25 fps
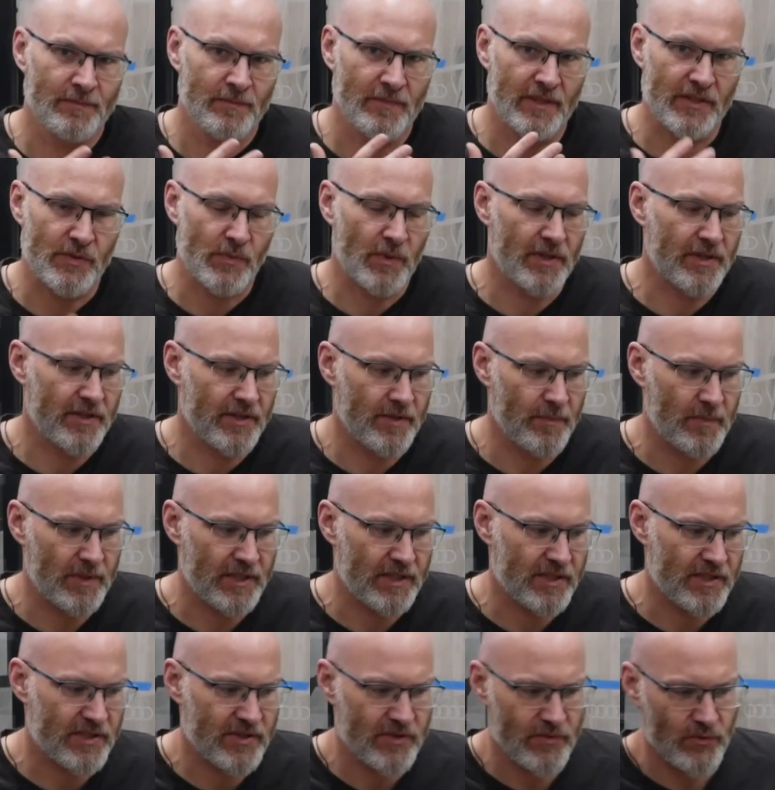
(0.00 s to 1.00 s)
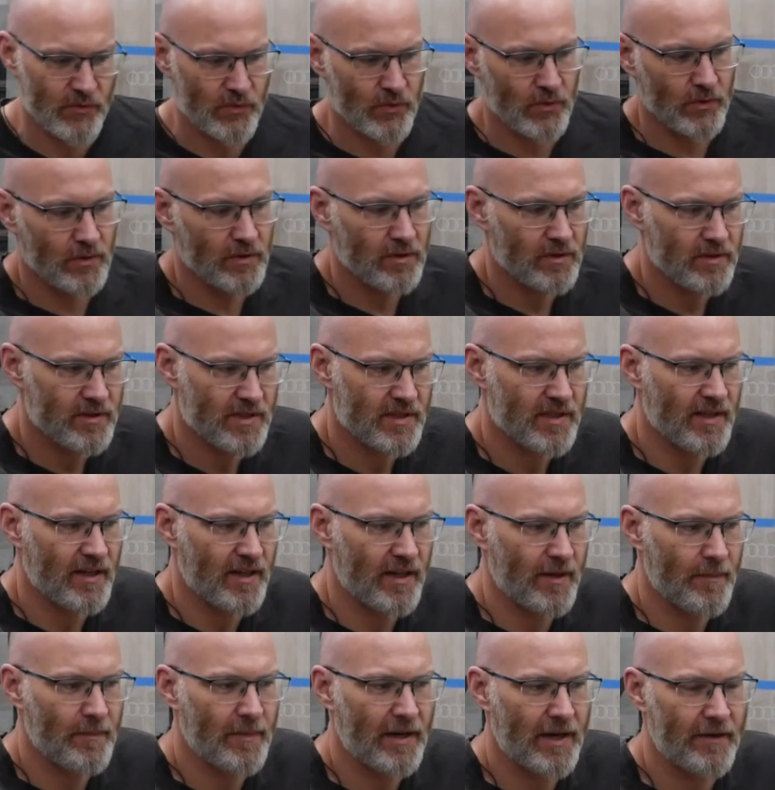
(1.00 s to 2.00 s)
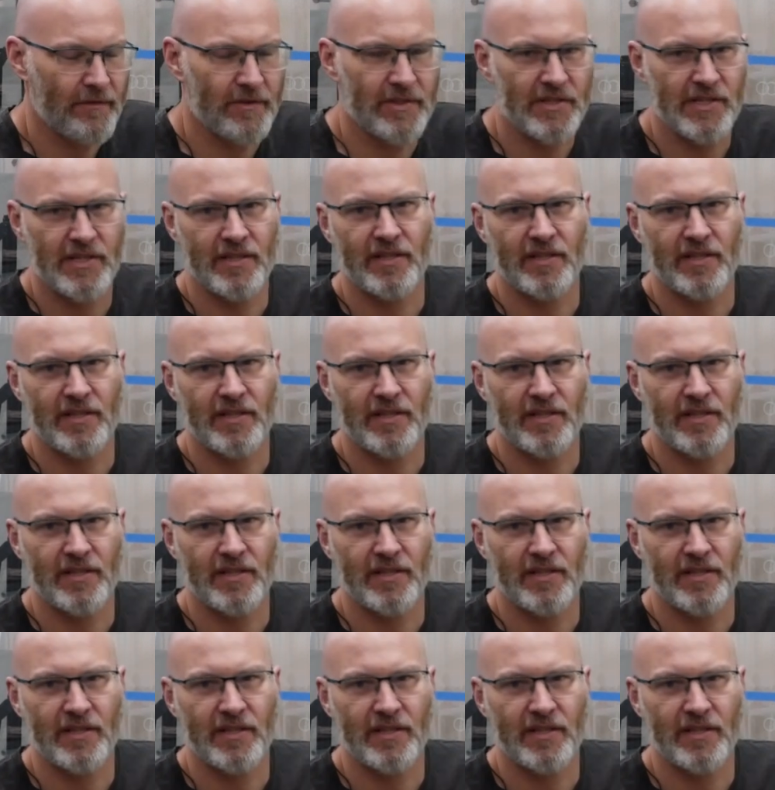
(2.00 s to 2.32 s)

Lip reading: It's one of the biggest drawer type ovens